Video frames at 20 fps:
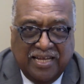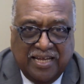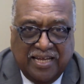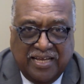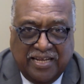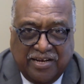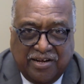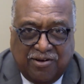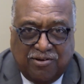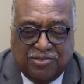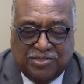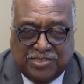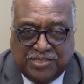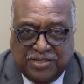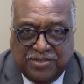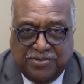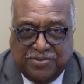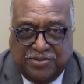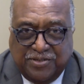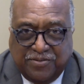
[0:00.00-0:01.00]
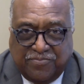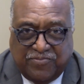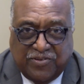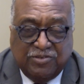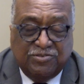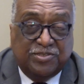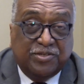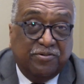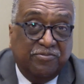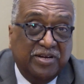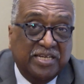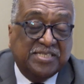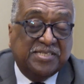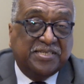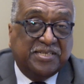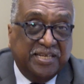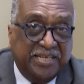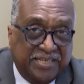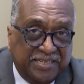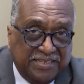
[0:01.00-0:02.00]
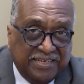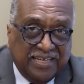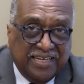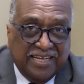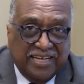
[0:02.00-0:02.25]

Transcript: and also the futuristic